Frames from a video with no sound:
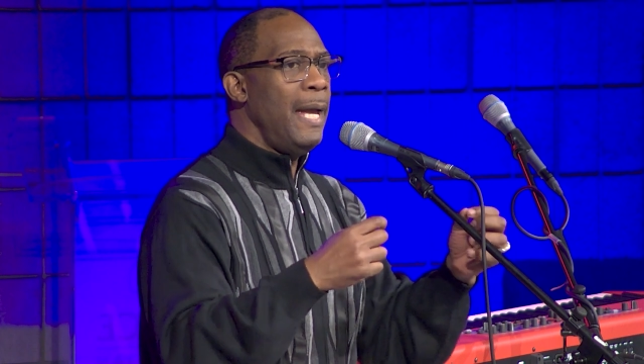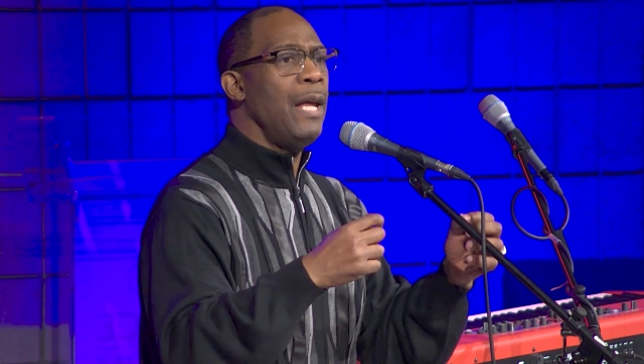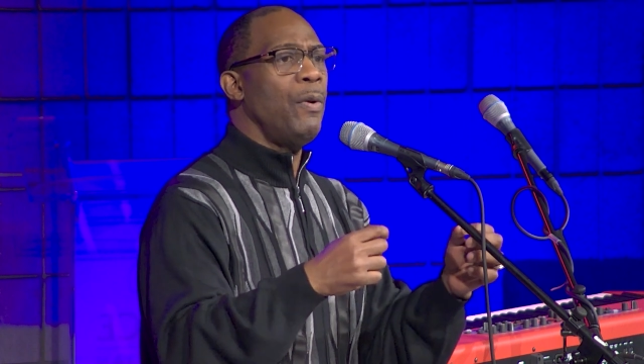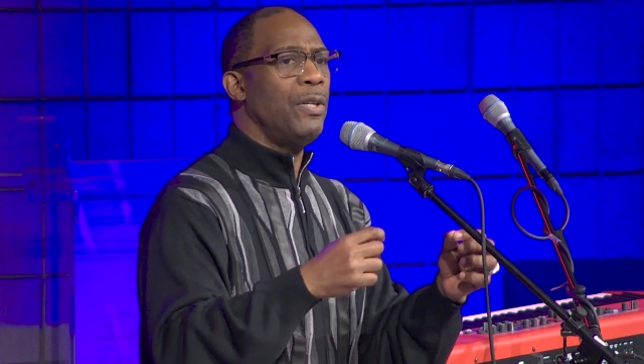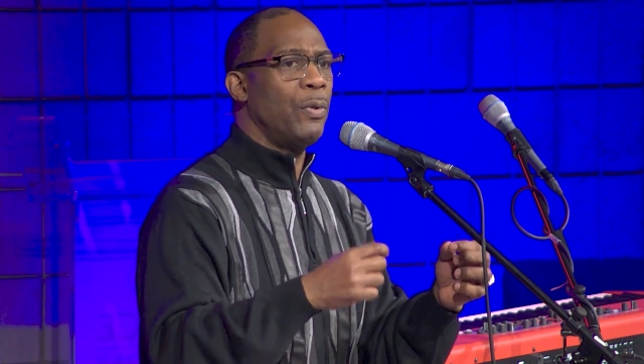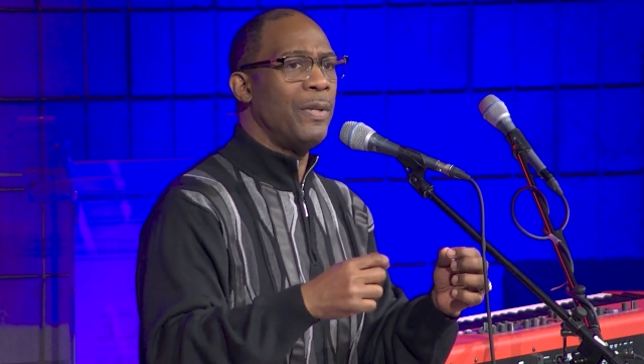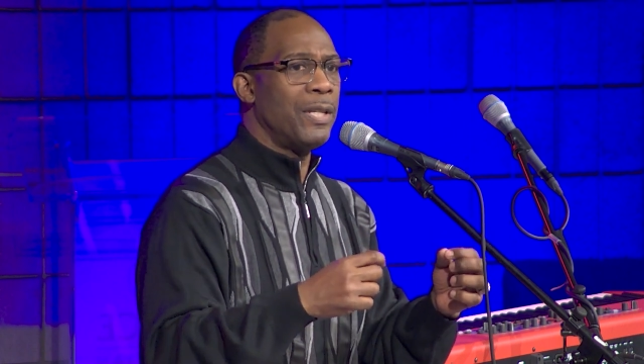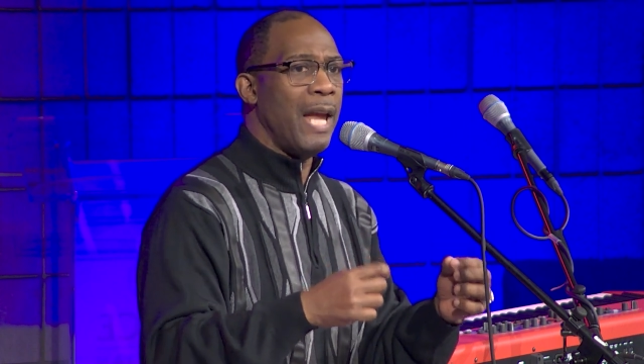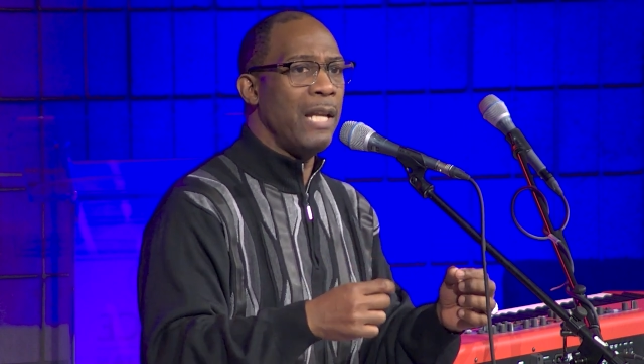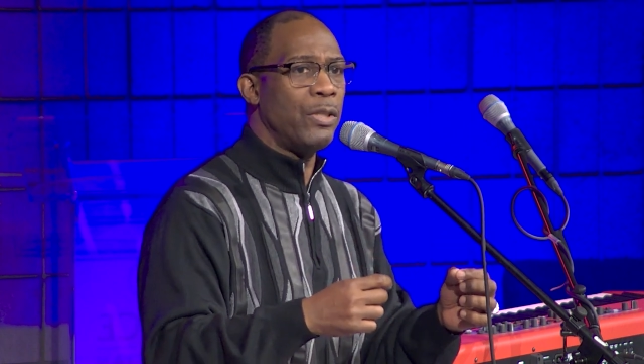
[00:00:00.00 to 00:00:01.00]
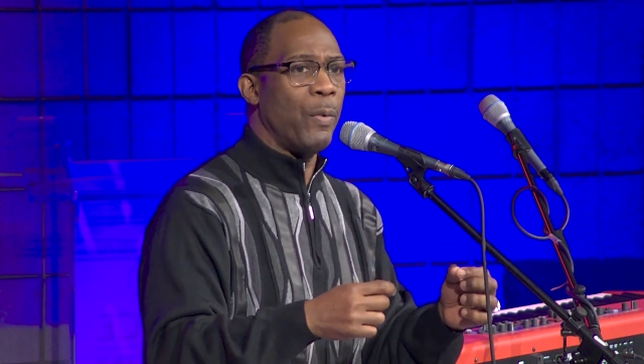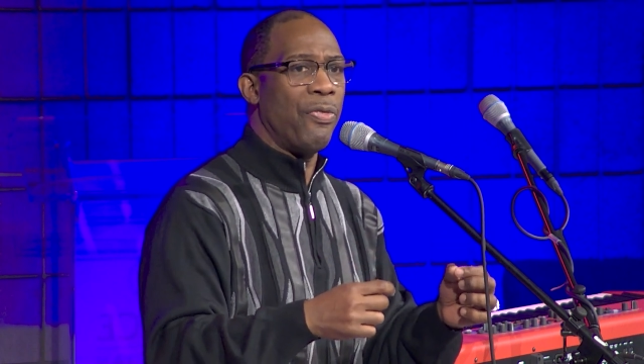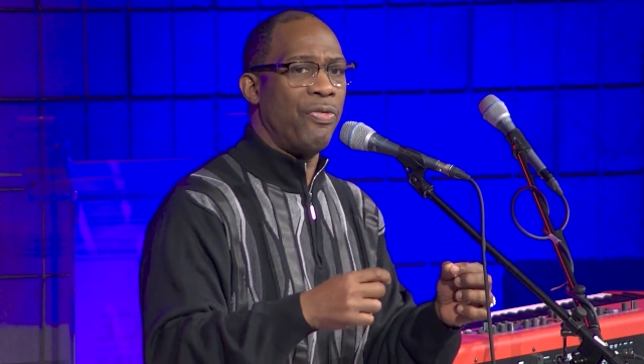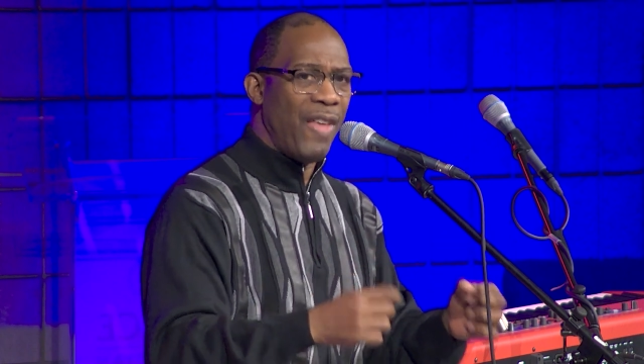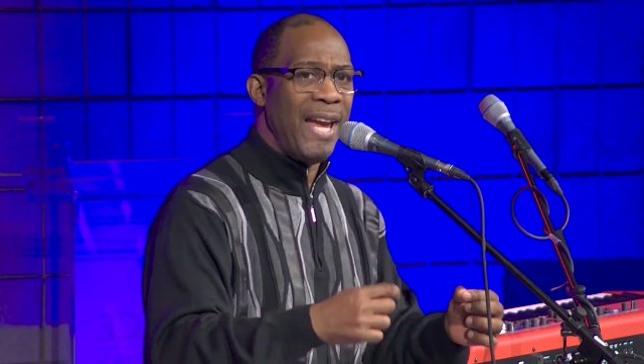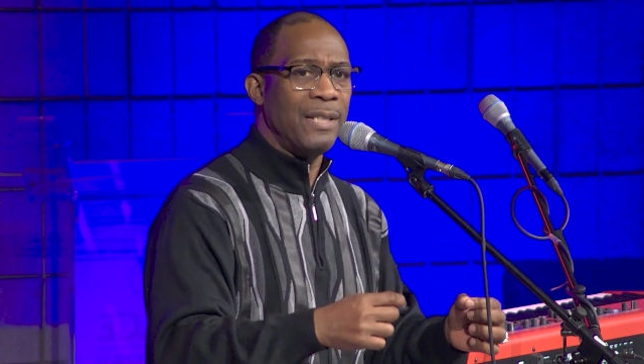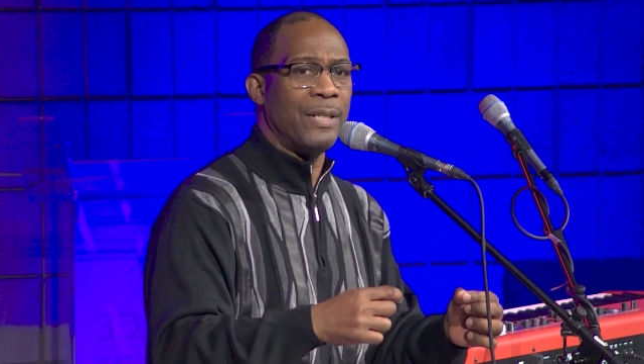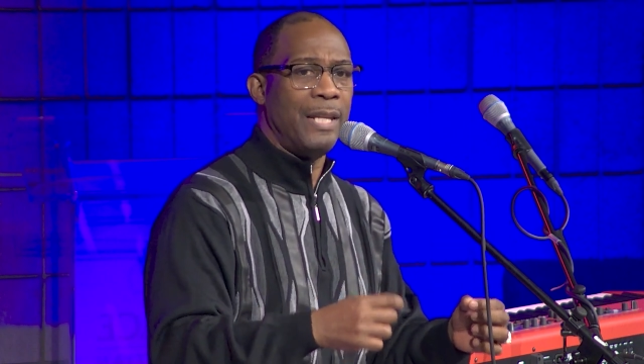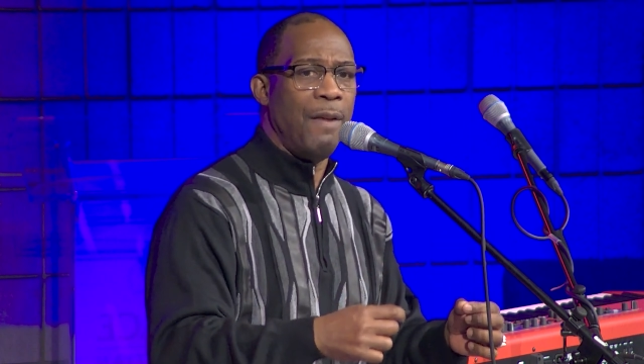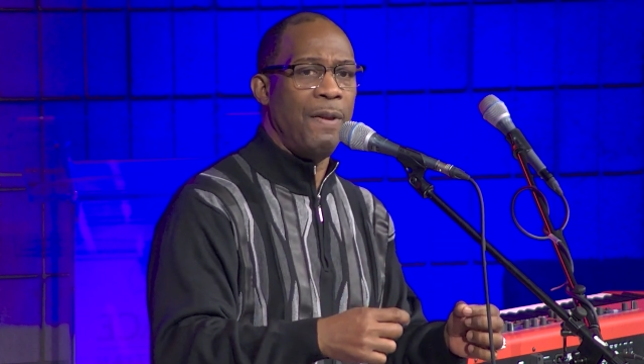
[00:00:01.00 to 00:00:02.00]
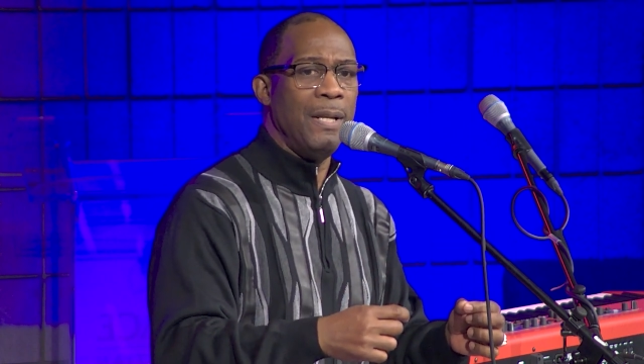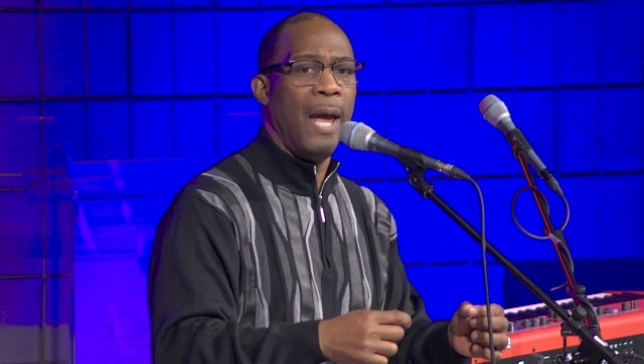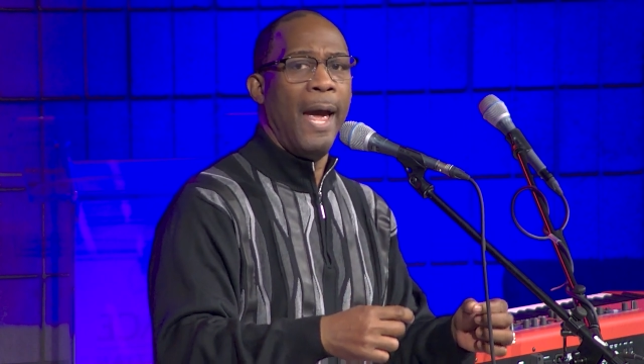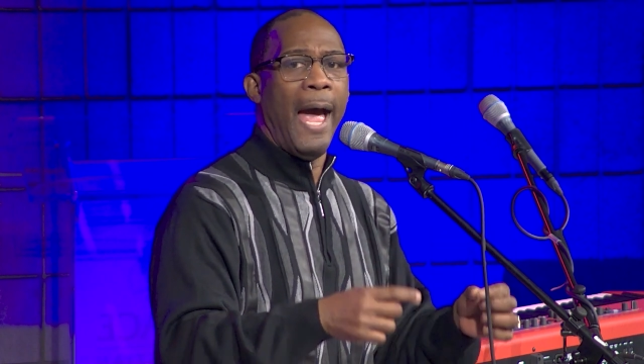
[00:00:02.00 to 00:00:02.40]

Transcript: Enter into his gates with thanksgiving